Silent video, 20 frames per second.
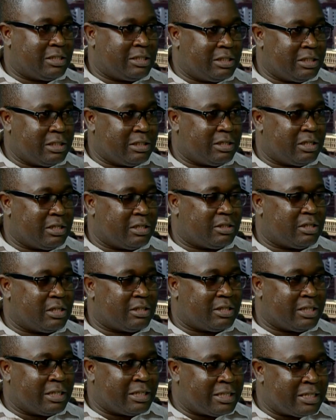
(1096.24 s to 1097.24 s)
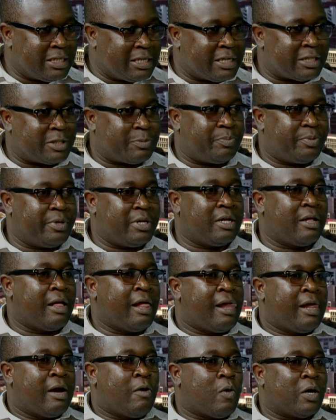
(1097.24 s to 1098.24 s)
TSP
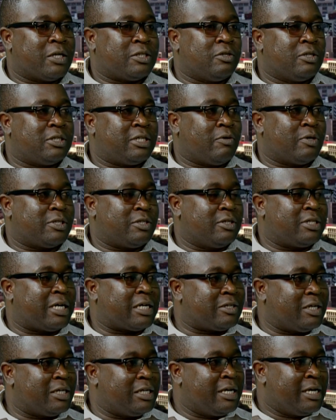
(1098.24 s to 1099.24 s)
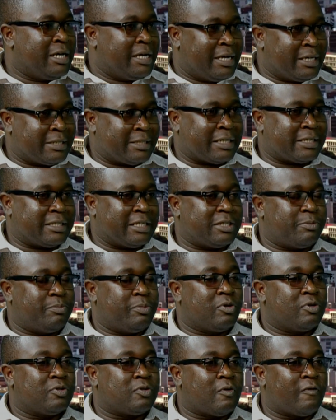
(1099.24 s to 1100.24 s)
was not actually a success
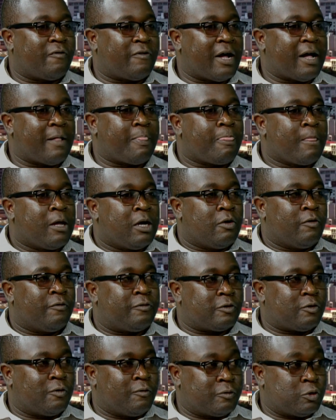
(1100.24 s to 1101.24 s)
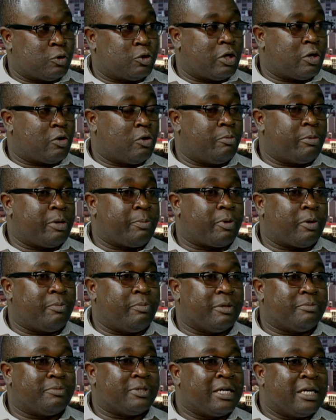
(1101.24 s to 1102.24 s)
because of socio-economic
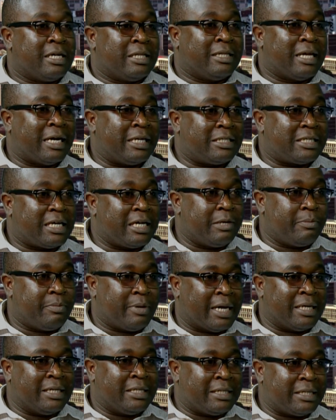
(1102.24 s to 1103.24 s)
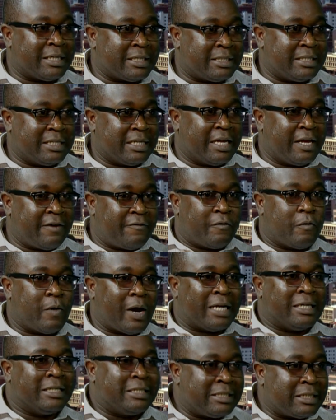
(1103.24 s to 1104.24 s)
problems. That can be addressed if we
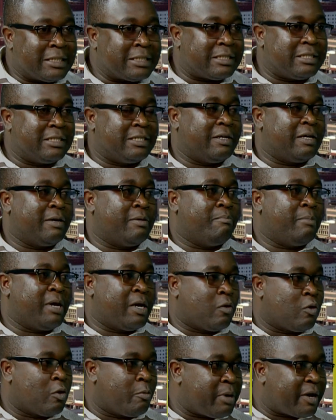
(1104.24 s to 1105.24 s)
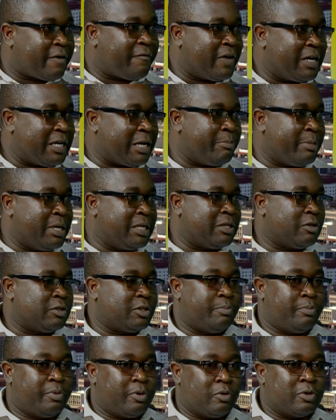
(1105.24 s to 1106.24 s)
address the economic
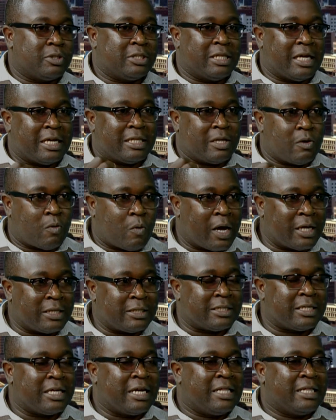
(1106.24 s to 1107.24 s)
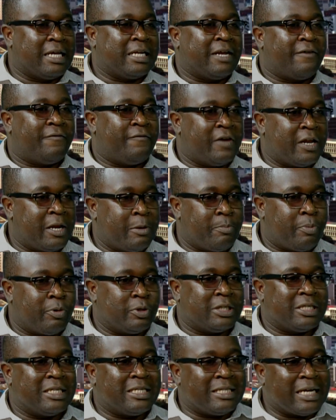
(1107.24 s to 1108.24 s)
fundamentals, because they are the ones that are very
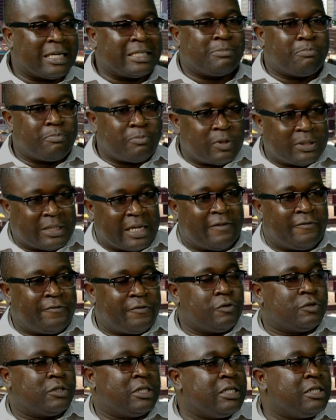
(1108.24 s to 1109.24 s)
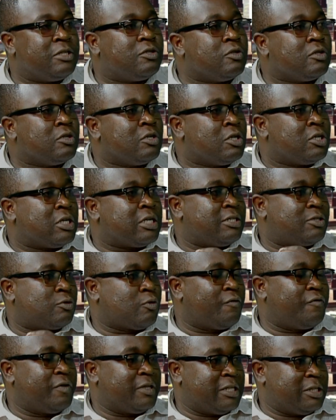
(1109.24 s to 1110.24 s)
important, that diffuse into
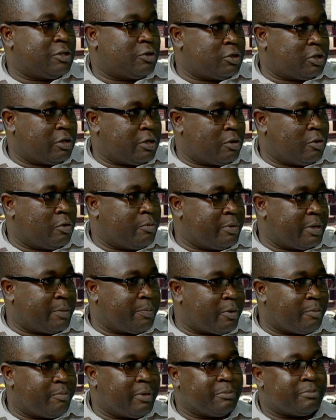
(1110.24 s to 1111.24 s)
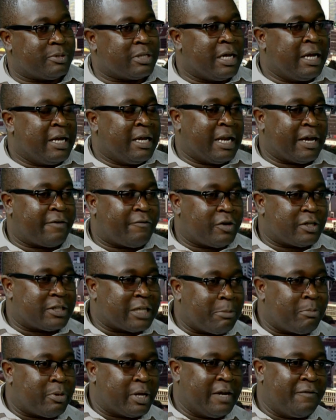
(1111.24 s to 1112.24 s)
solving the socio-economic problems. Like, for
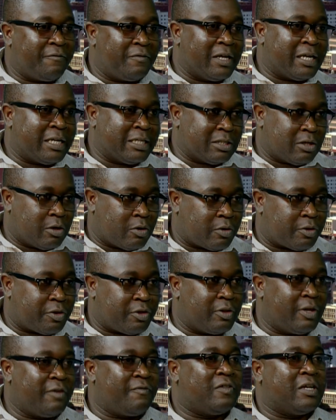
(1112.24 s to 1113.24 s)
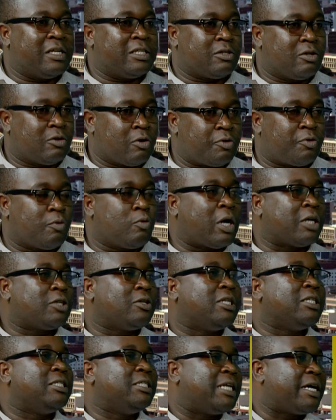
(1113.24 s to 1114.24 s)
example, if there is growth, will
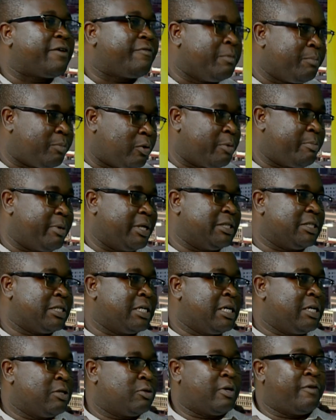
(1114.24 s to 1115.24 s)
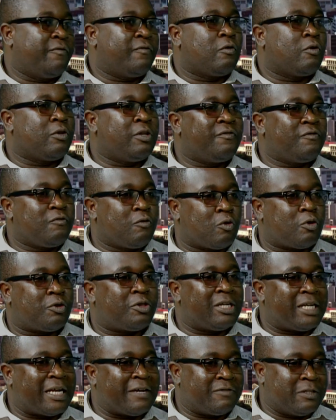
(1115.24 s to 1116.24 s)
actually drive employment. So if
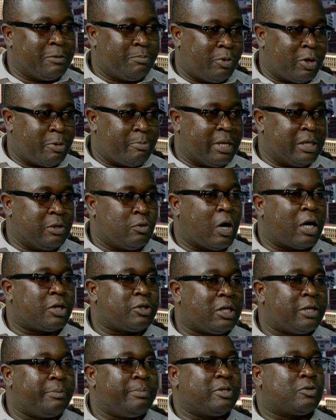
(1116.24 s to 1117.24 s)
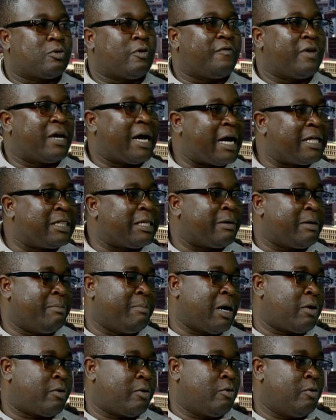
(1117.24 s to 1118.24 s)
growth drives employment, you actually be solving other
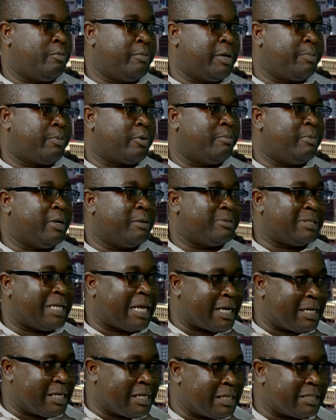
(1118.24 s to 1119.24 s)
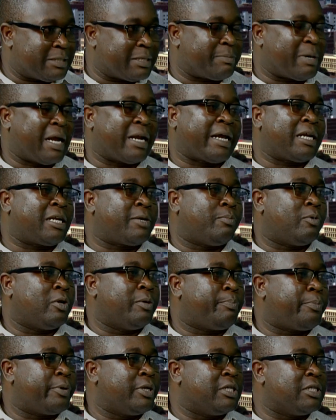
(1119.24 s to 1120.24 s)
macroeconomic problems, like he is rightly
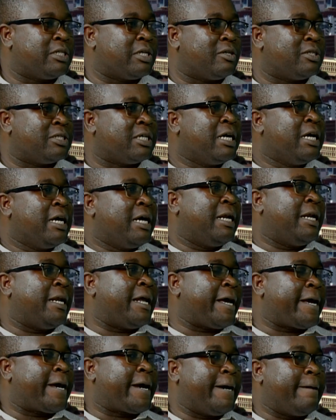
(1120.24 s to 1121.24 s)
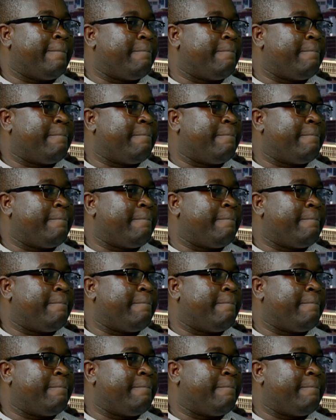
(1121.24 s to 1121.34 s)
pointed out, like